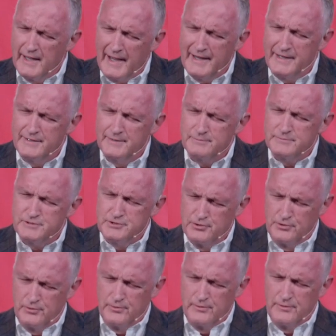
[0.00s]
guide them
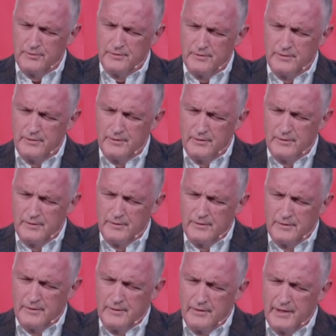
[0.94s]
to.
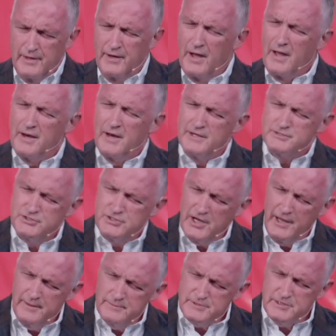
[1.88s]
And not, as
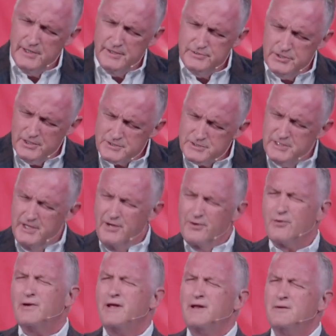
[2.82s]
James said, just
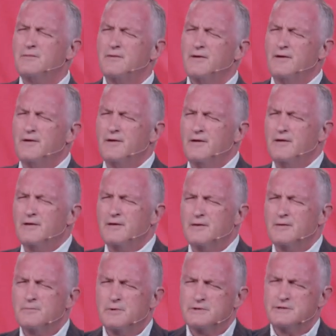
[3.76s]
hear it,
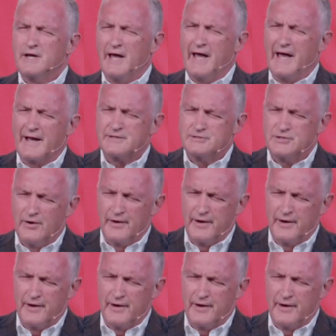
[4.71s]
but to act